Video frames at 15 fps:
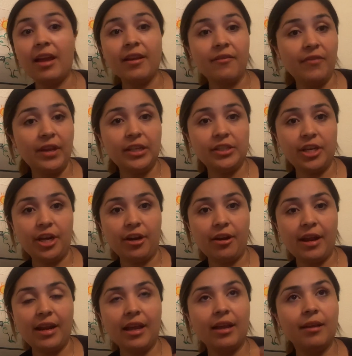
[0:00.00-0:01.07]
could finish here
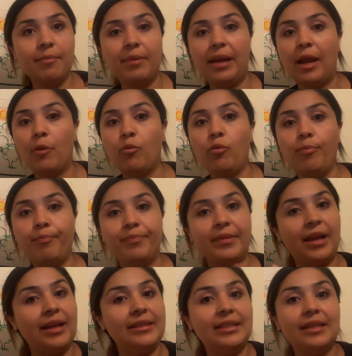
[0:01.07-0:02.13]
and I could be like, whoop,
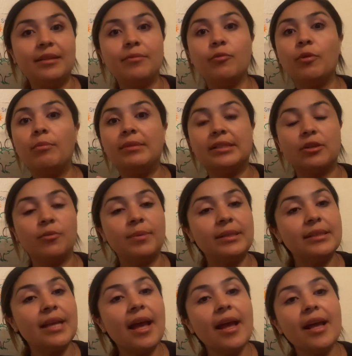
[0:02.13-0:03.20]
I did what Miss
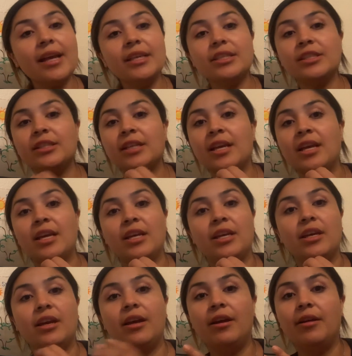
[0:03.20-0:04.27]
Lopez asked.
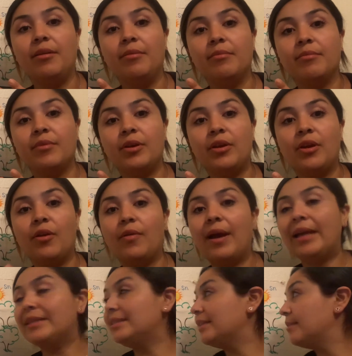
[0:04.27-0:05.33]
You know,
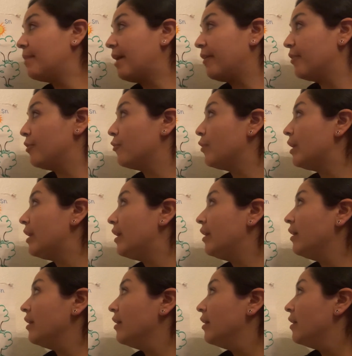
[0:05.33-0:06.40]
I did my
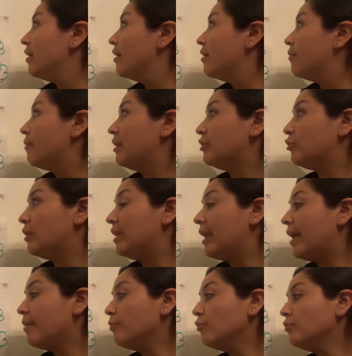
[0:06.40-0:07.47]
three
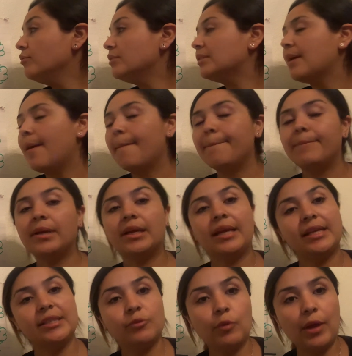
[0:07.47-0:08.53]
labels, but
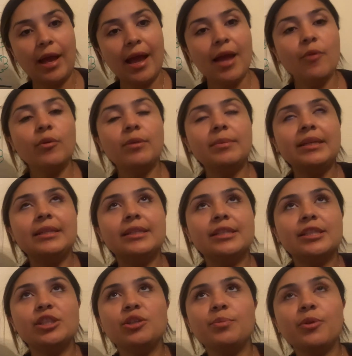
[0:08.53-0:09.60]
guess what? I want to be the
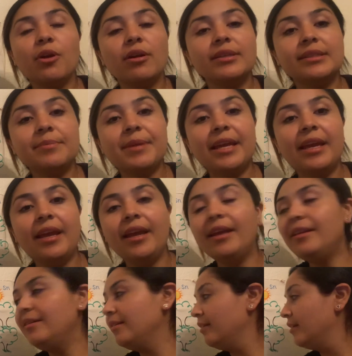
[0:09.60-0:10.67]
super awesome
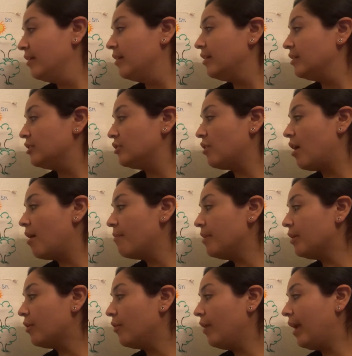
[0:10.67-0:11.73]
kid. So I'm
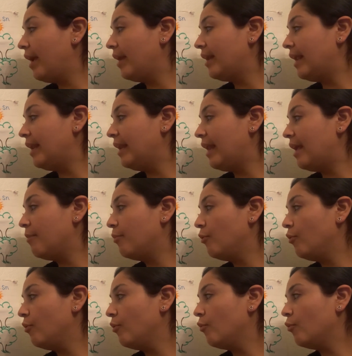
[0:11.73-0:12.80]
going to go ahead and
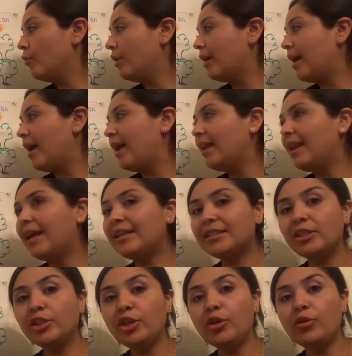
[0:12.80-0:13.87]
label what I like
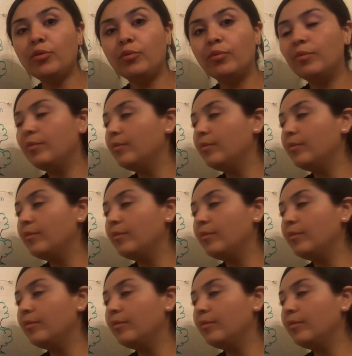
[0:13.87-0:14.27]
to do.